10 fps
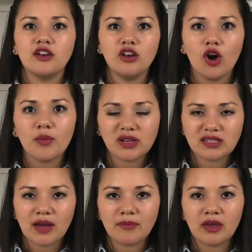nobody's
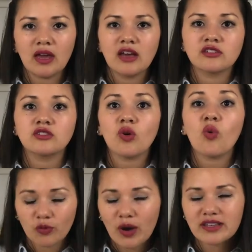happy. So
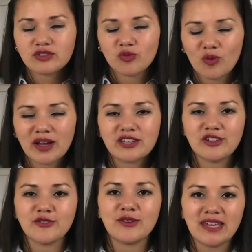watch what
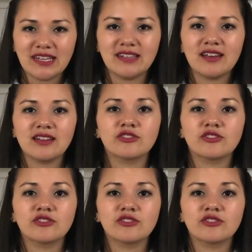you eat.